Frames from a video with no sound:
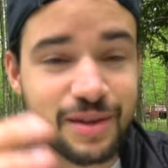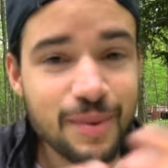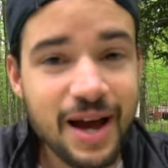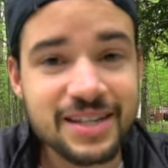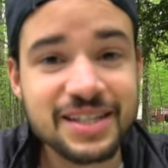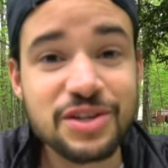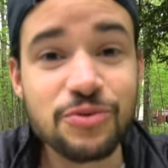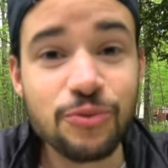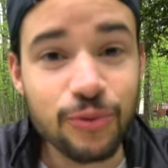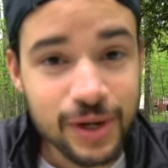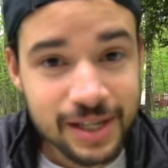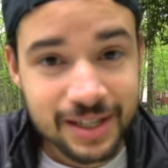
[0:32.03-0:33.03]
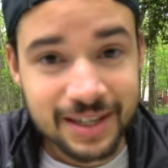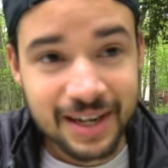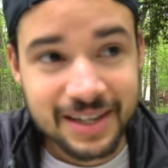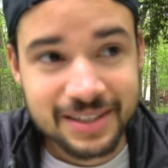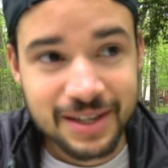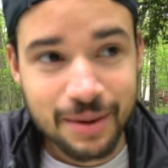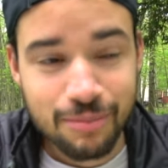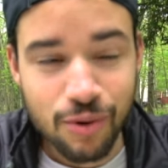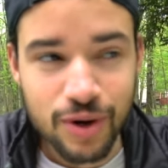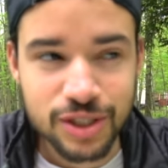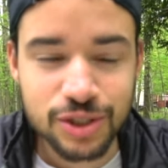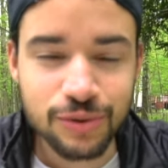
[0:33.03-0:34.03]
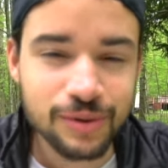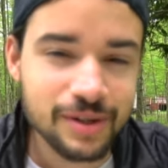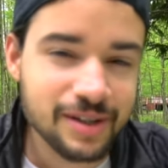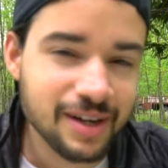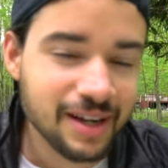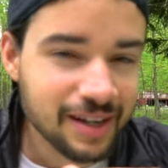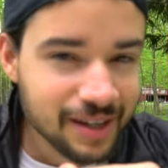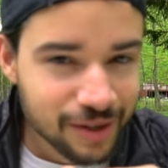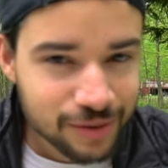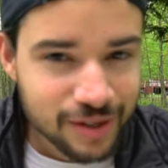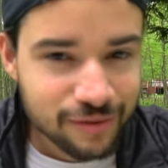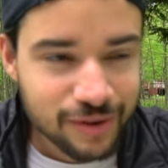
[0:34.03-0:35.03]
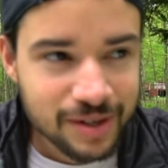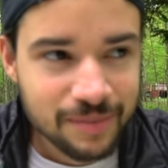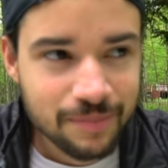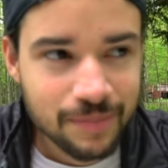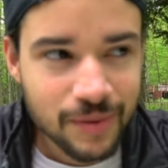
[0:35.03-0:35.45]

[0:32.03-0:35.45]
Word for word: the past that you really liked, but wanted to do it a little different?